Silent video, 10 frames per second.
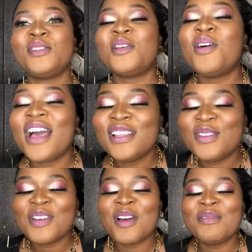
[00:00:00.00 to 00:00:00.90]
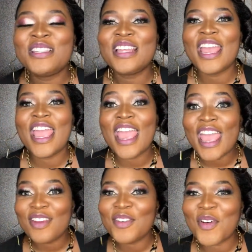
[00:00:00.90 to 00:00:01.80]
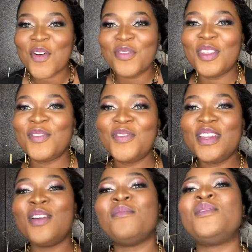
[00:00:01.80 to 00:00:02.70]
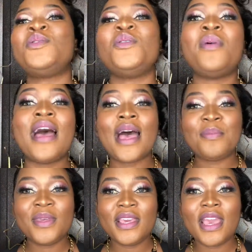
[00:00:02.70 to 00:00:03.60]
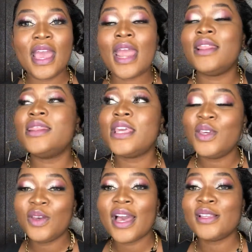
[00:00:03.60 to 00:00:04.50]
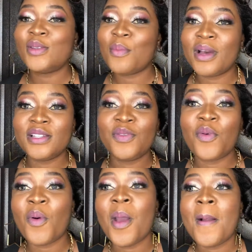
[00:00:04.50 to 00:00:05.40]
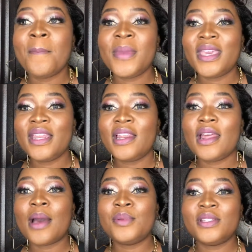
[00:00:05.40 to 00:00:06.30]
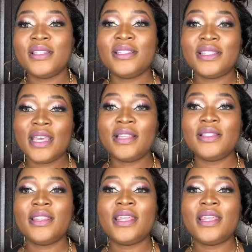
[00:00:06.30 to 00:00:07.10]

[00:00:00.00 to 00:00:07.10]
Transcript: so guys, we've come to the end of the video. I'm super happy and thank you guys so much for making it up to this date.